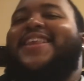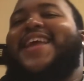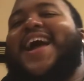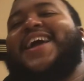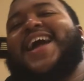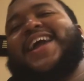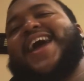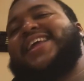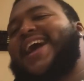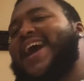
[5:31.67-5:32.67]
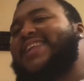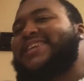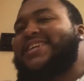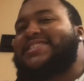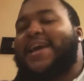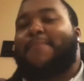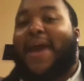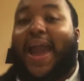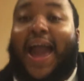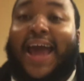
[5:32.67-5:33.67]
I gotta take a step
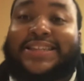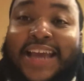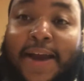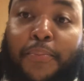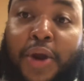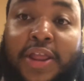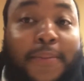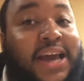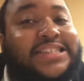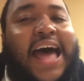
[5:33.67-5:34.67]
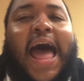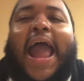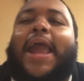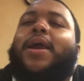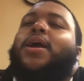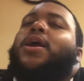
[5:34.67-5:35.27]
back. I gotta take a breather, because I